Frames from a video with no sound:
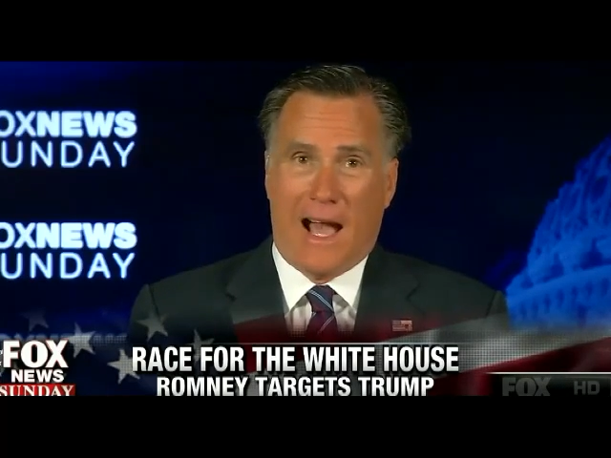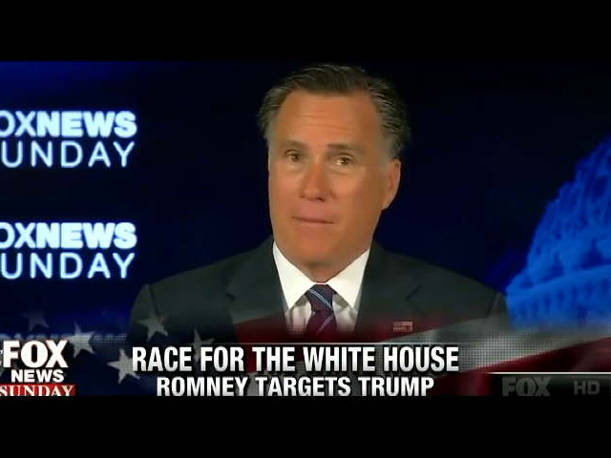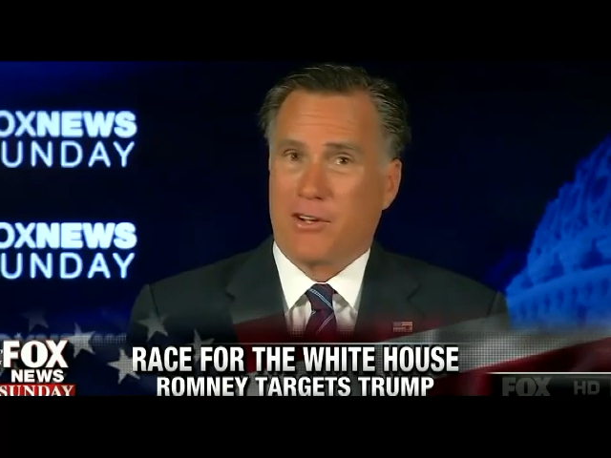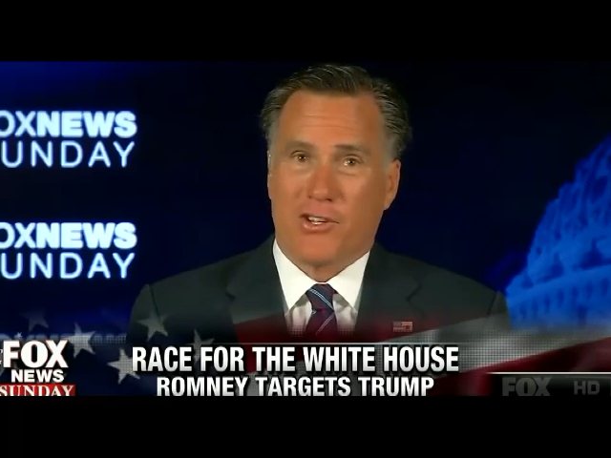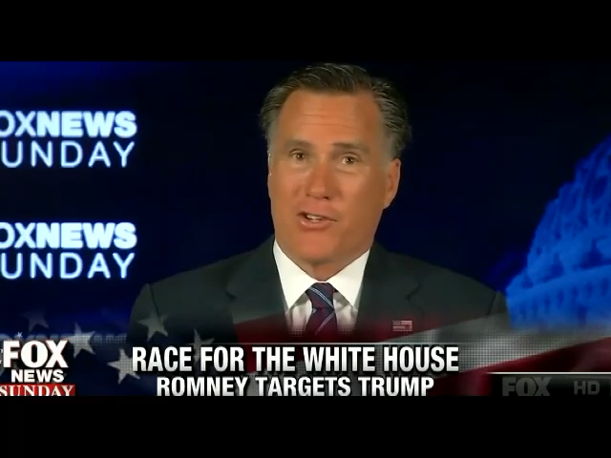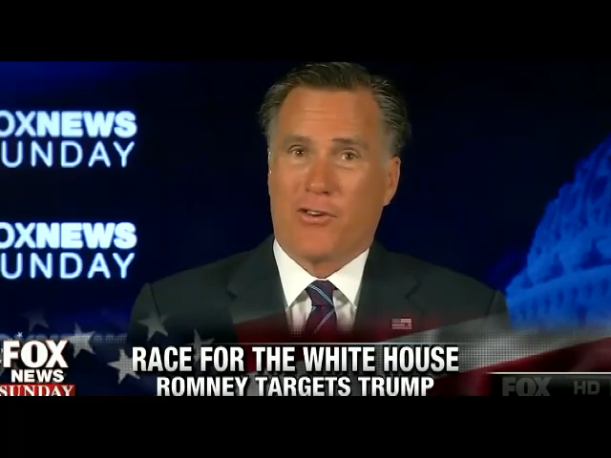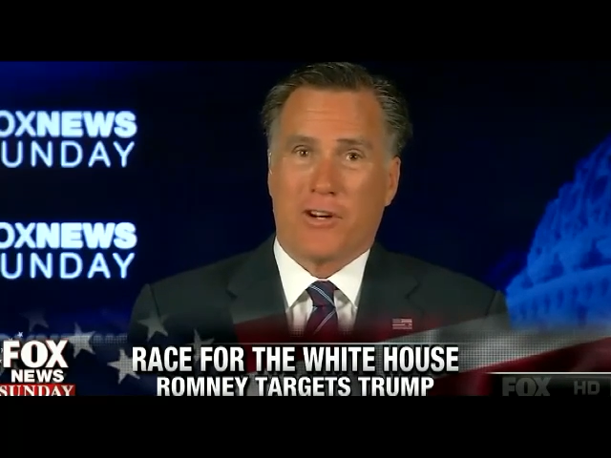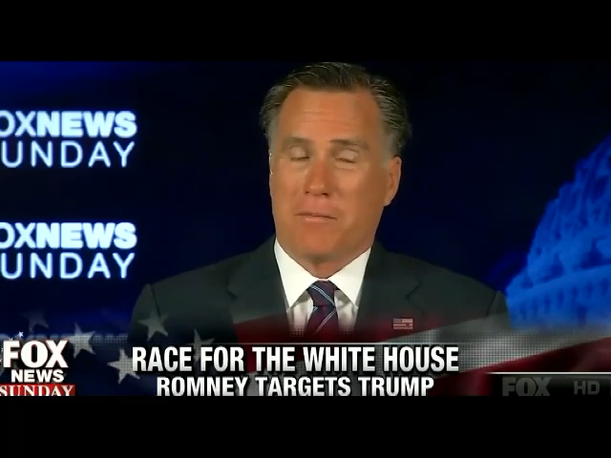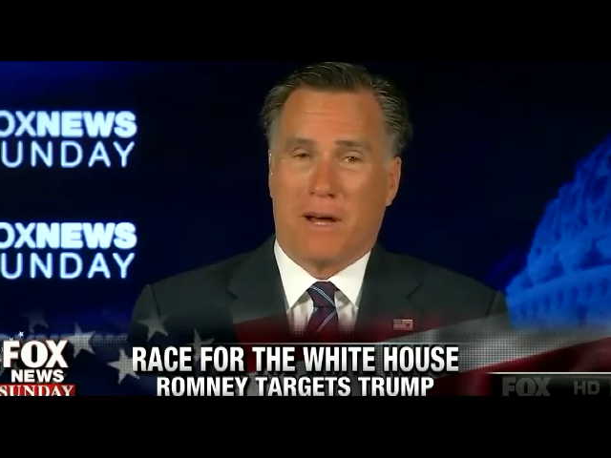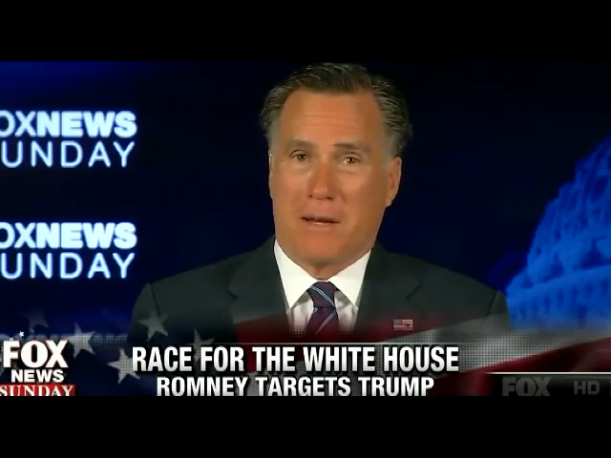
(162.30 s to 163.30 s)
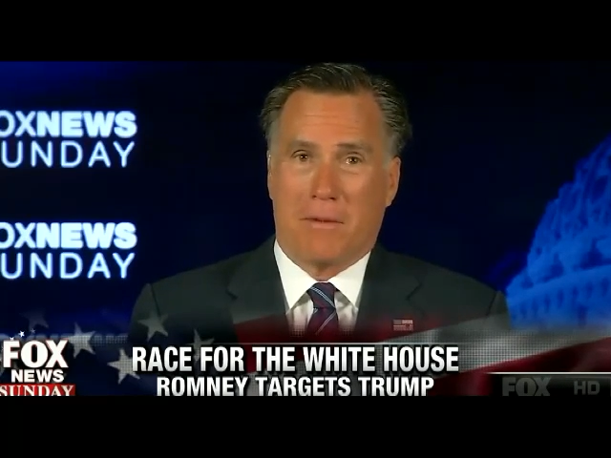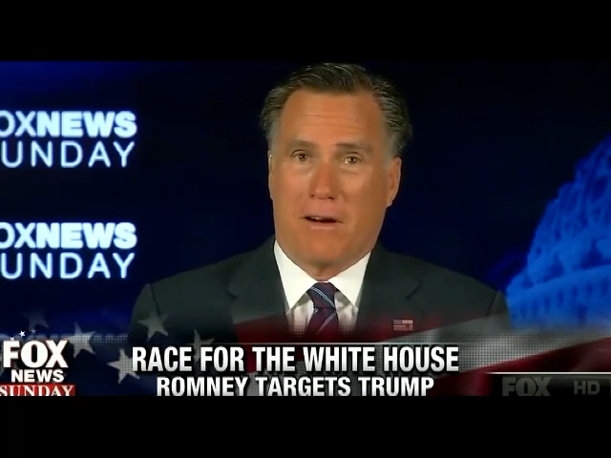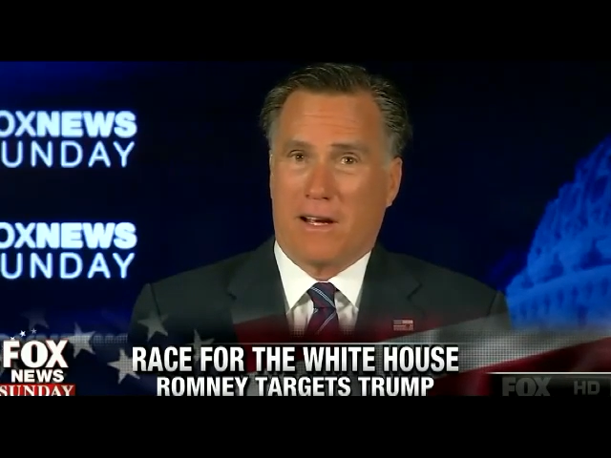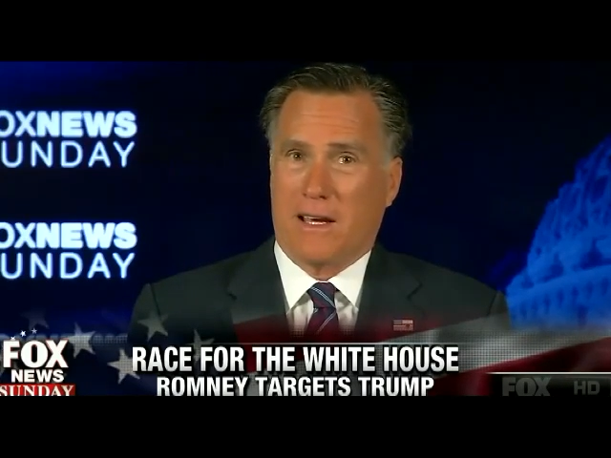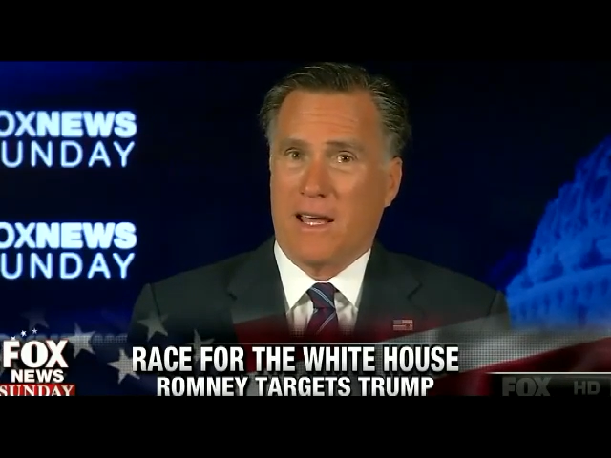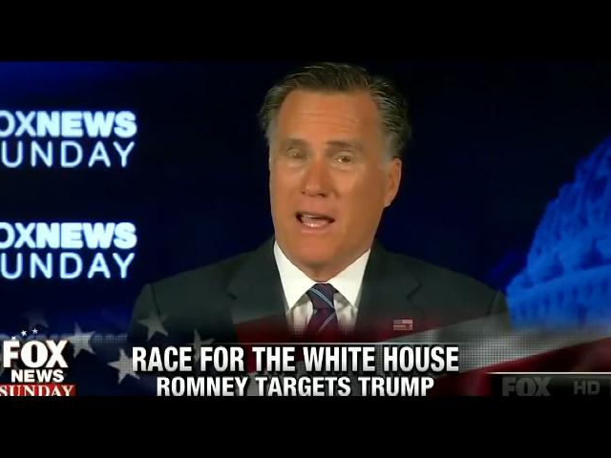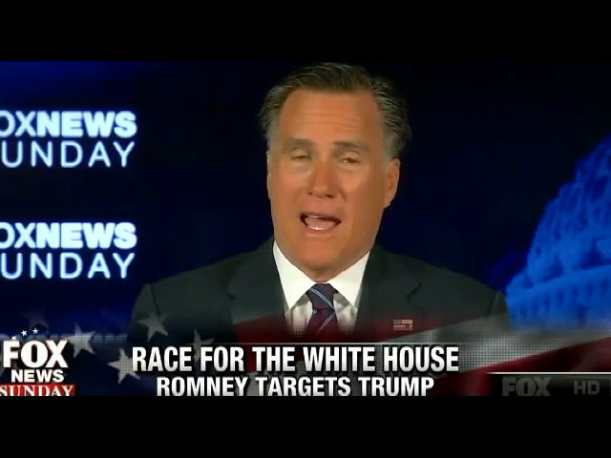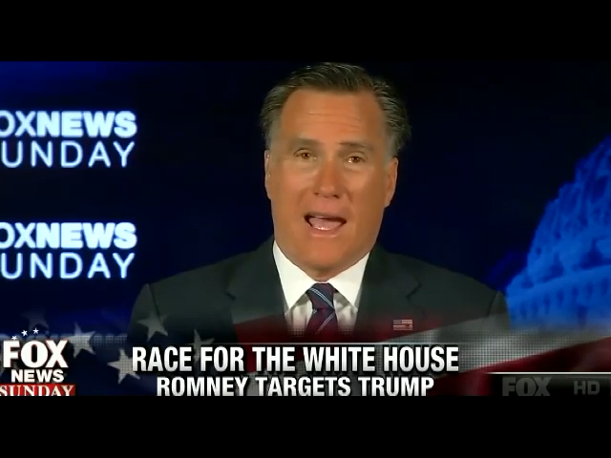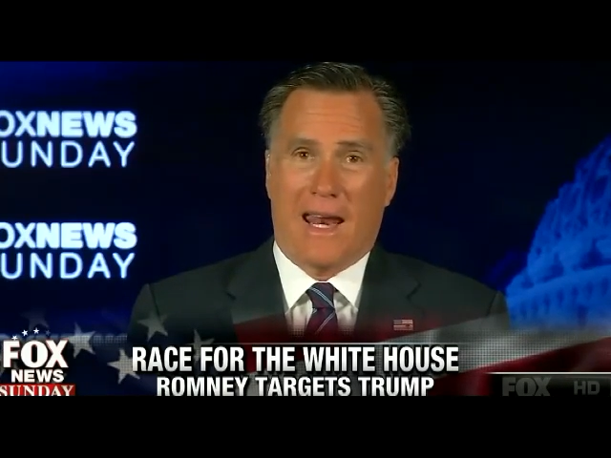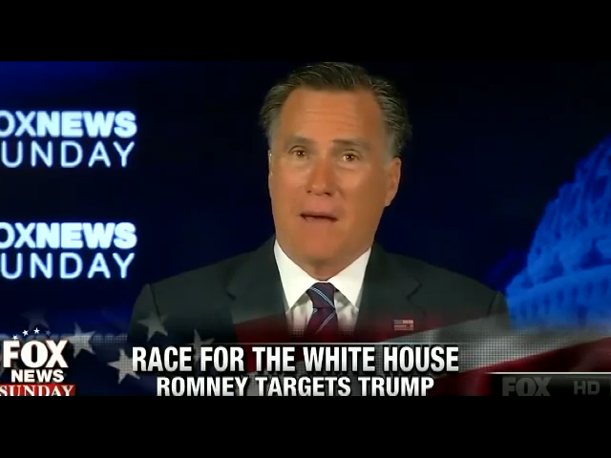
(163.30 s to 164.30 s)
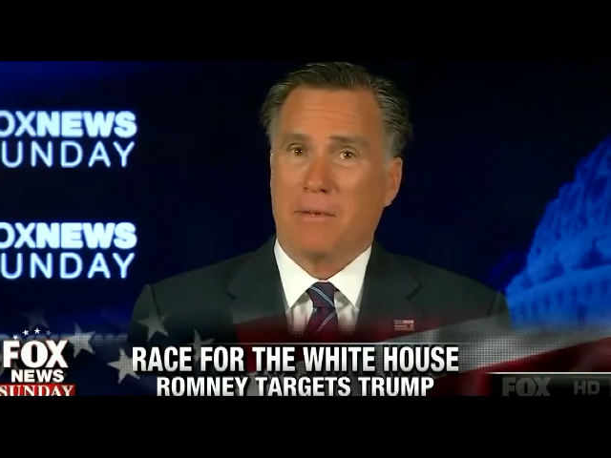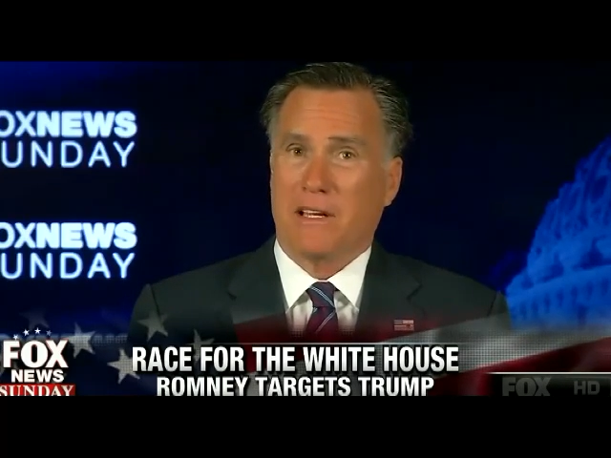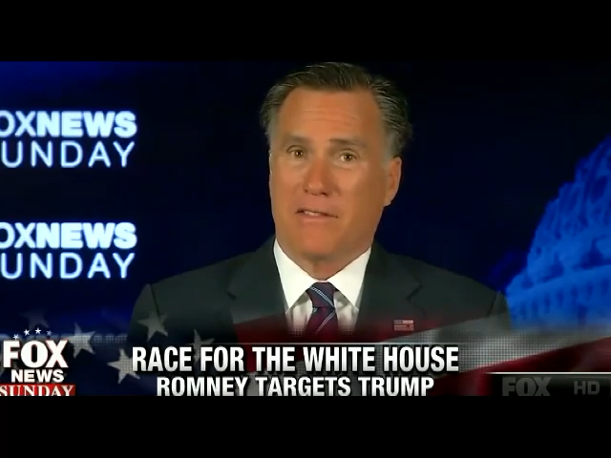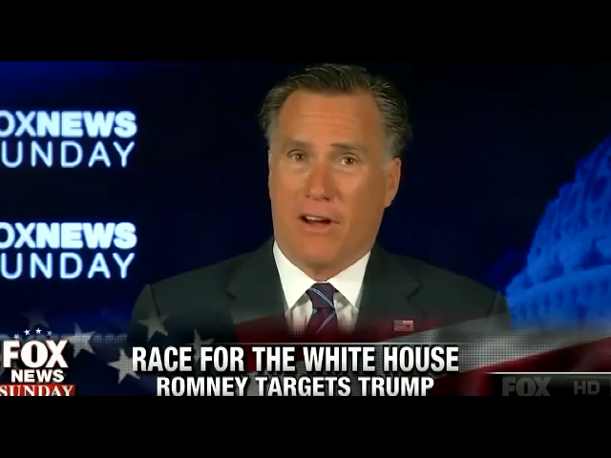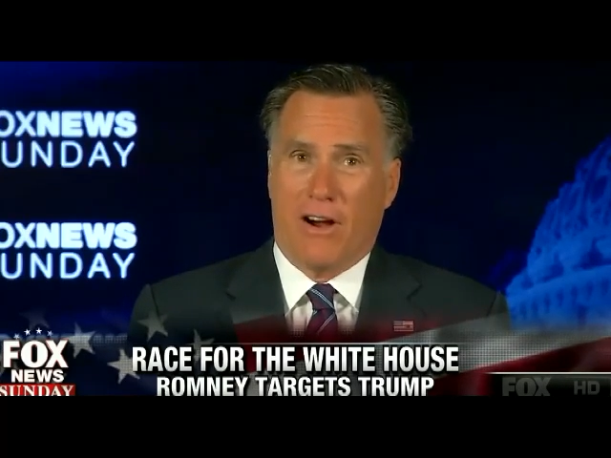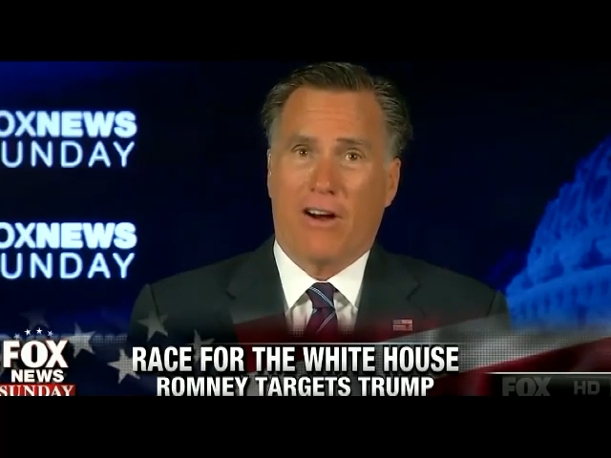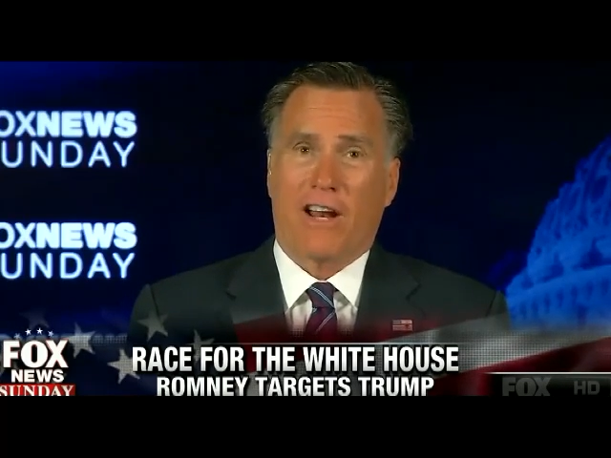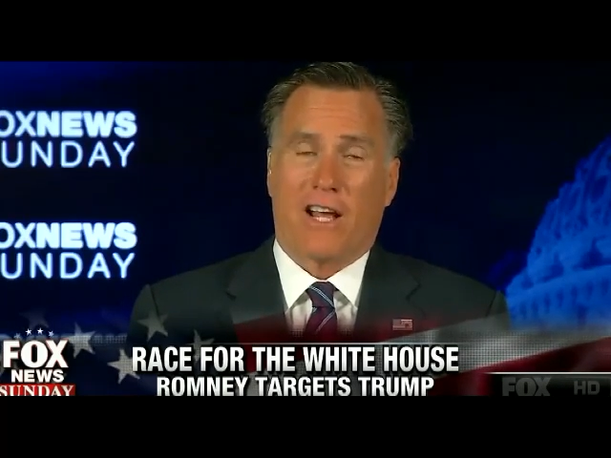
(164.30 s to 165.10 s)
I'm concerned about America, and I believe the heart